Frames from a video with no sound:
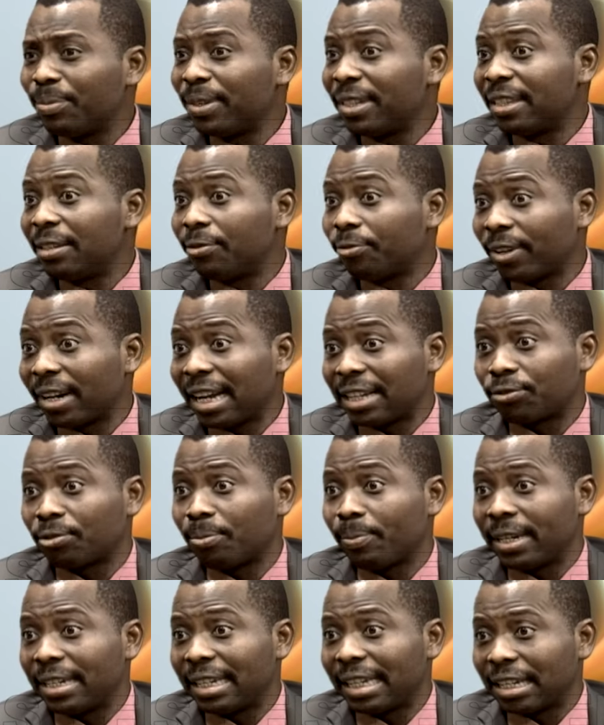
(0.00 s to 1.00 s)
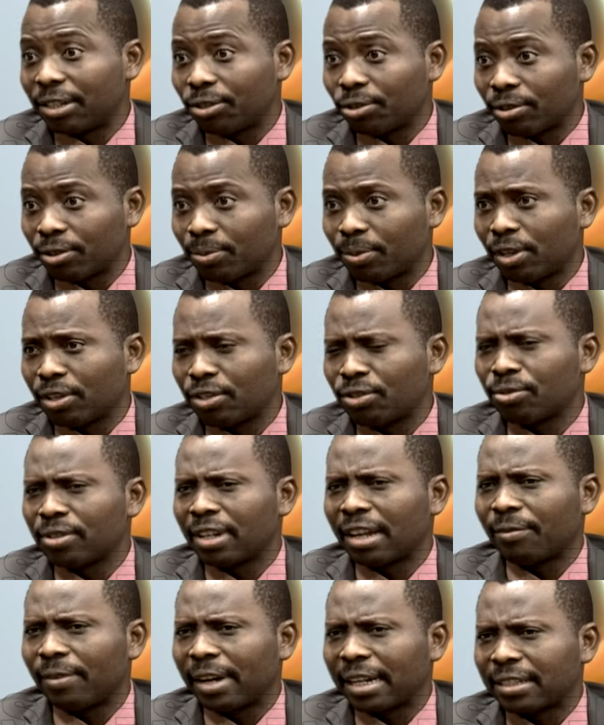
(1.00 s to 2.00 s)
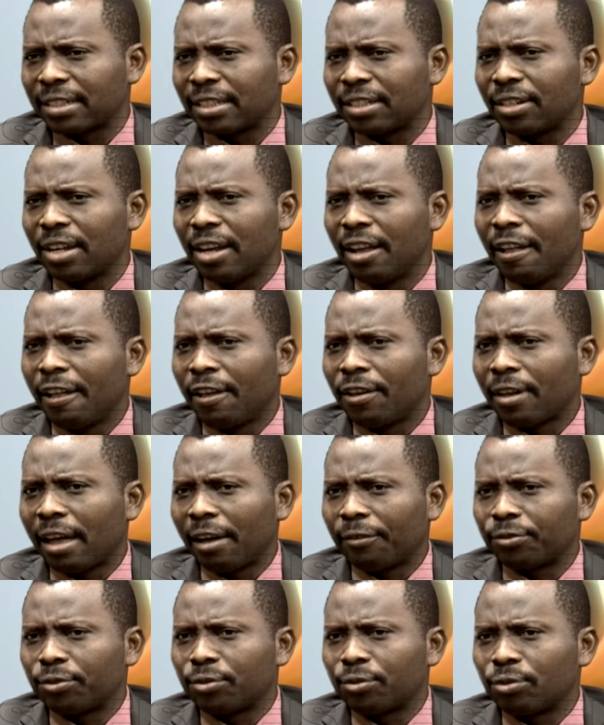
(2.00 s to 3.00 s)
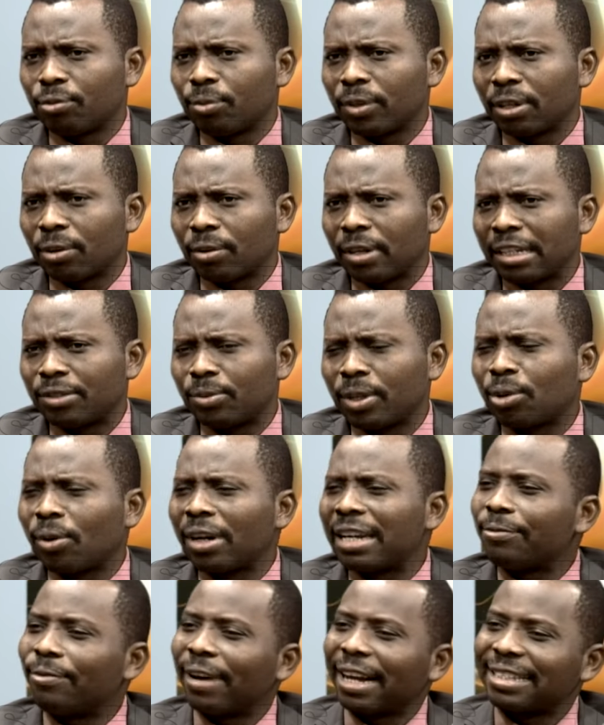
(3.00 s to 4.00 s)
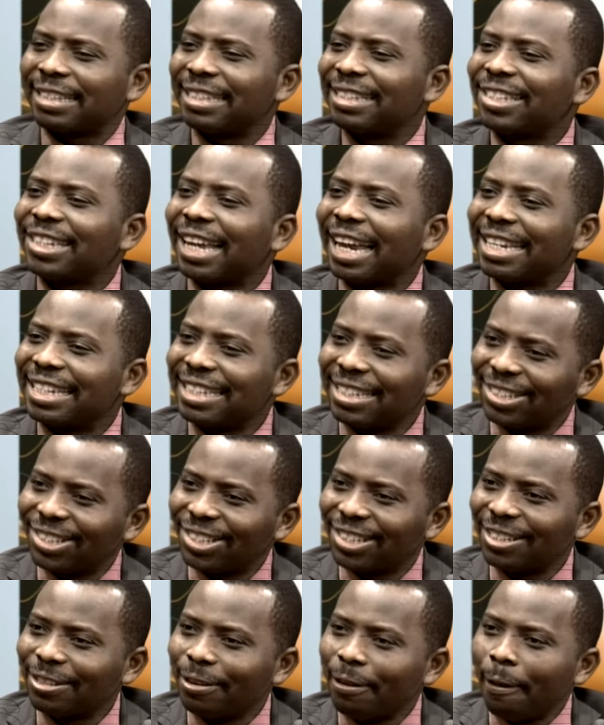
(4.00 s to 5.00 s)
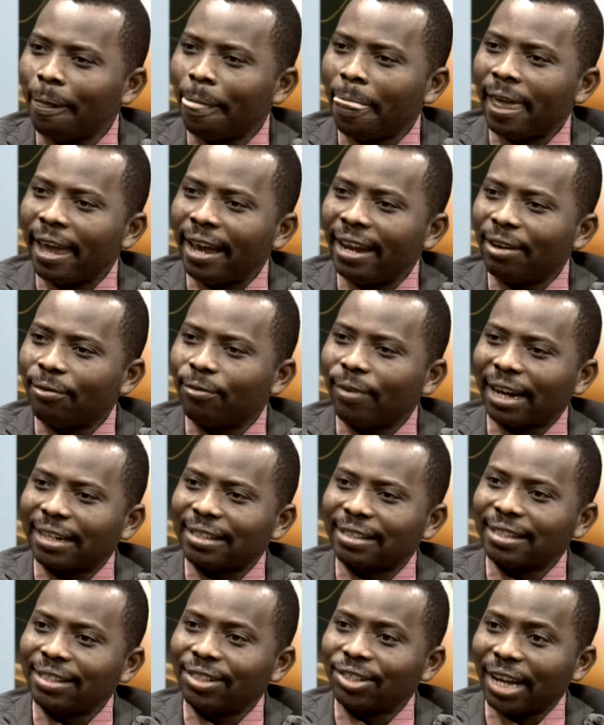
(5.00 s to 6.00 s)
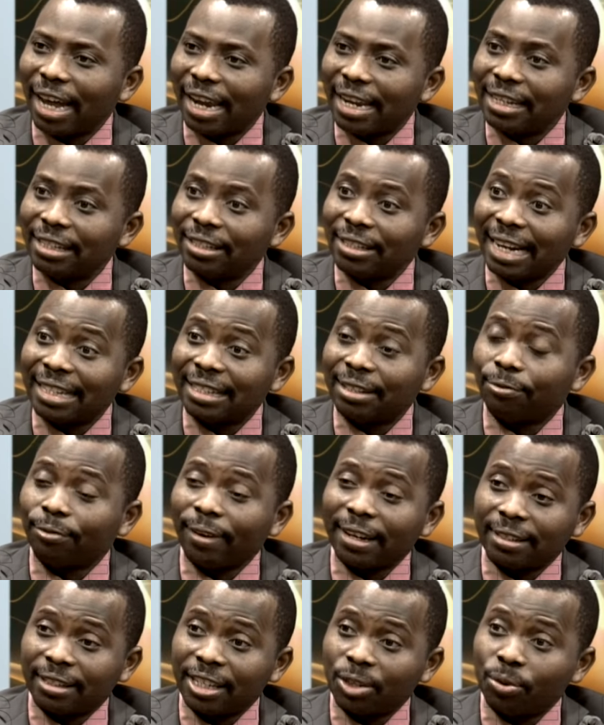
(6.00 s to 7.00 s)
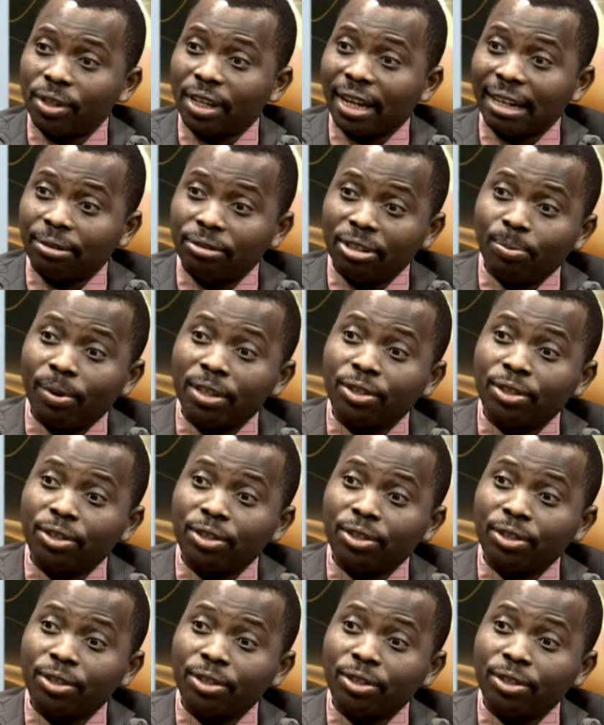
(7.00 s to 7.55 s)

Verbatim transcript: bit different. That's for medications, because you know that vaccine, you have to do what they, there's what they call a vaccine challenge. In a vaccine challenge, that's the fastest way you can do it,